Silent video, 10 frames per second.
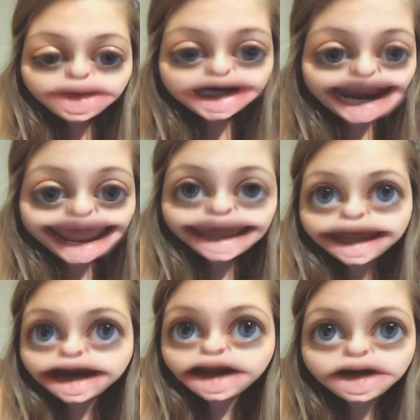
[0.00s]

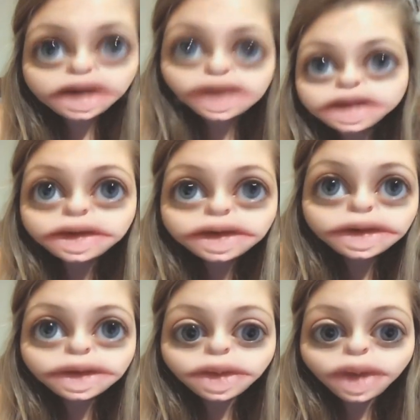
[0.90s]
naked,
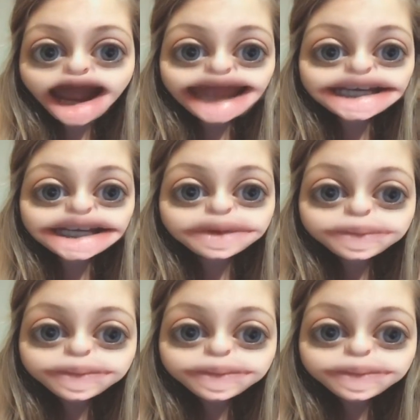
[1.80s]
wet,